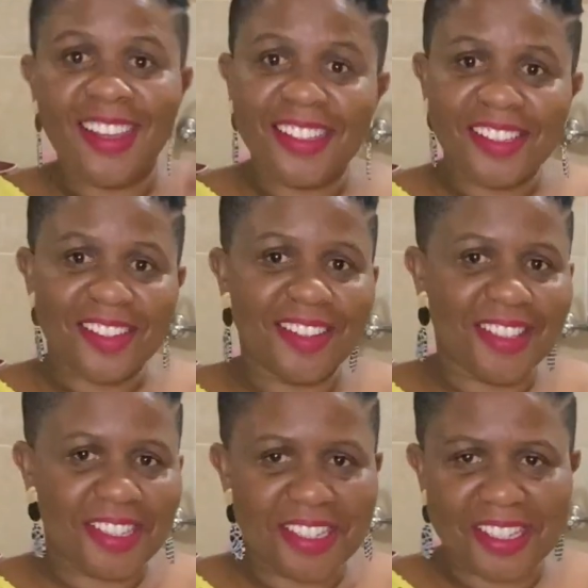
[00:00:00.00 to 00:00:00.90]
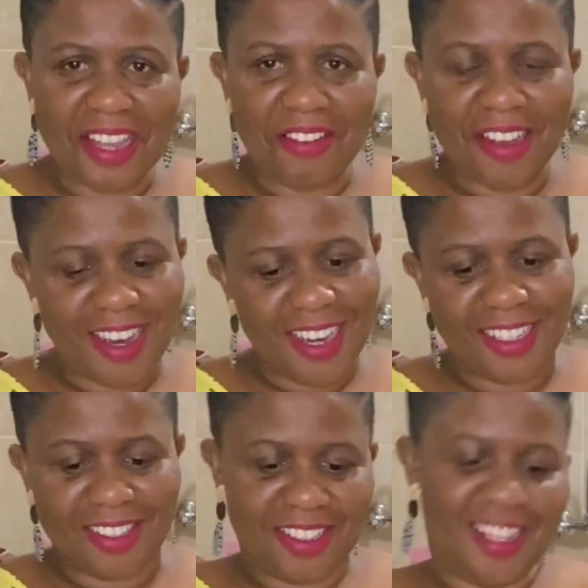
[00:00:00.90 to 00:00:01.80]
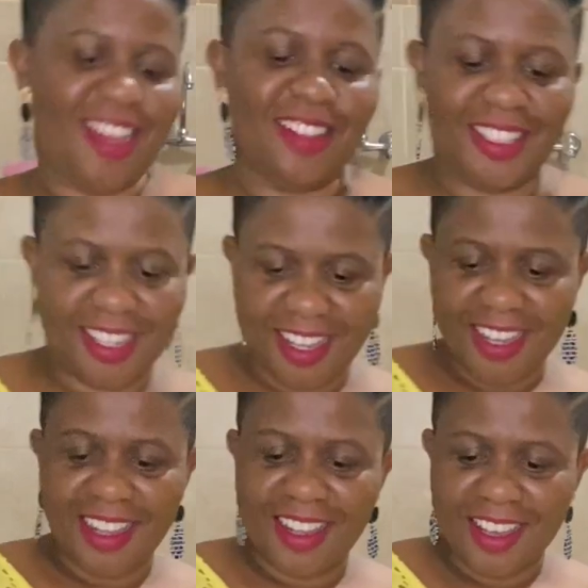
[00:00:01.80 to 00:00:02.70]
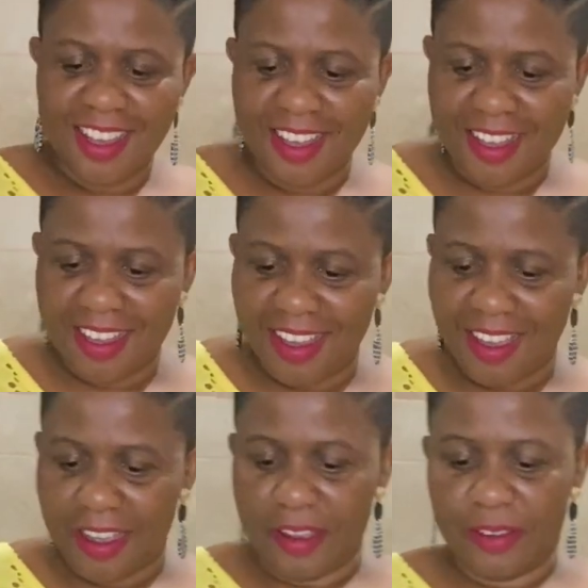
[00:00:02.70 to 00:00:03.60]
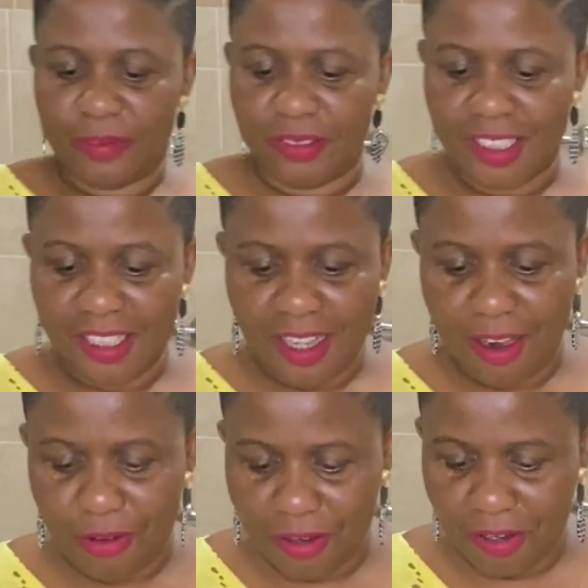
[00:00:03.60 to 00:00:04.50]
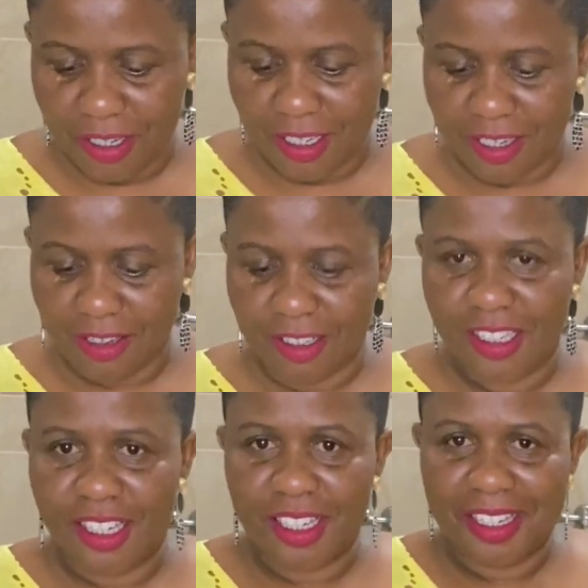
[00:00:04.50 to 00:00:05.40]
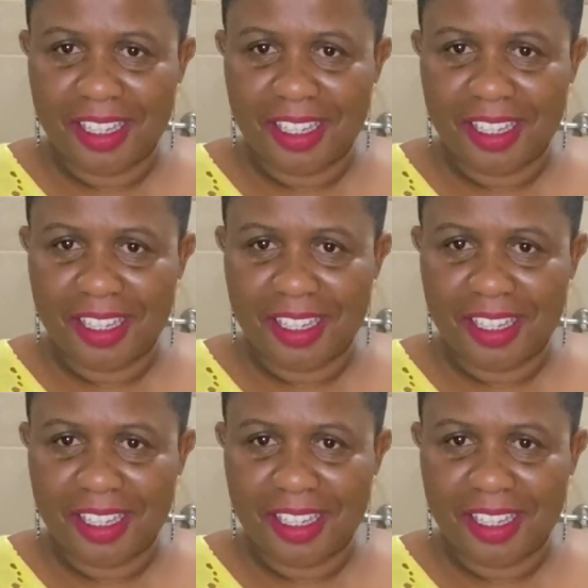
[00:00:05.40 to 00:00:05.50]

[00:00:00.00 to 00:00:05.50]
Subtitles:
So this is our end results. You see how good it looks.